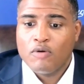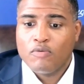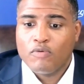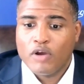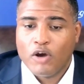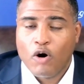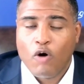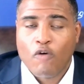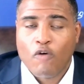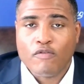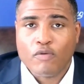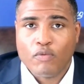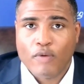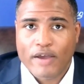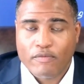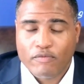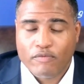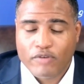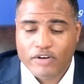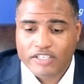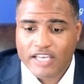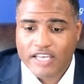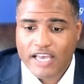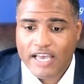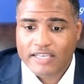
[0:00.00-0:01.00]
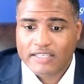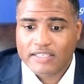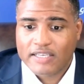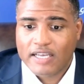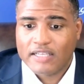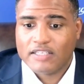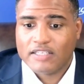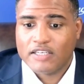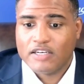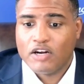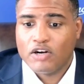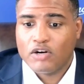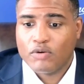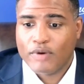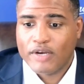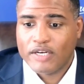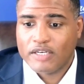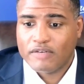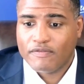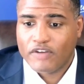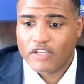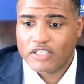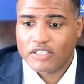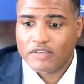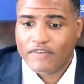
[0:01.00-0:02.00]
overweight risk assets and underweight
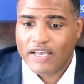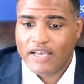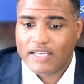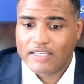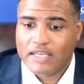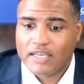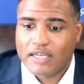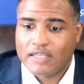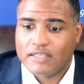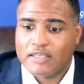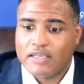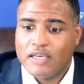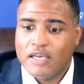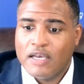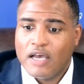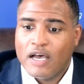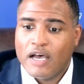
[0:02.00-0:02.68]
defensive assets.